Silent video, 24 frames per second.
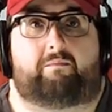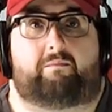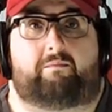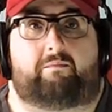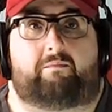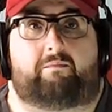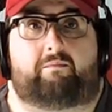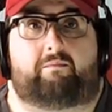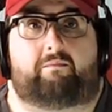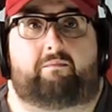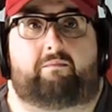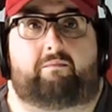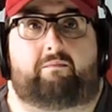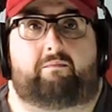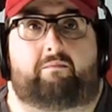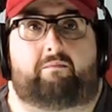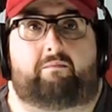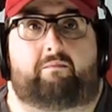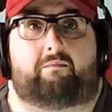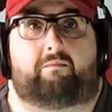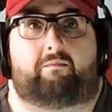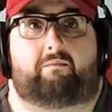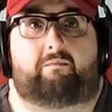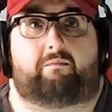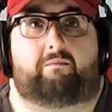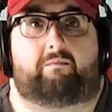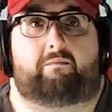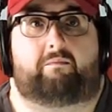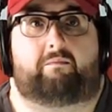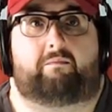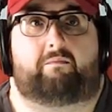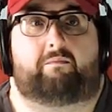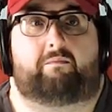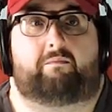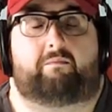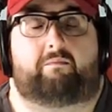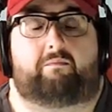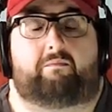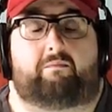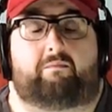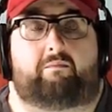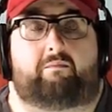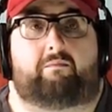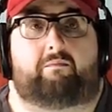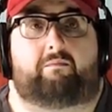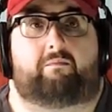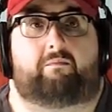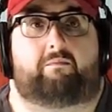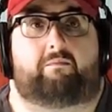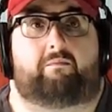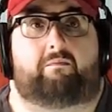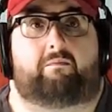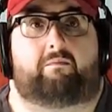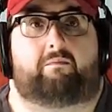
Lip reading: Nothing is said.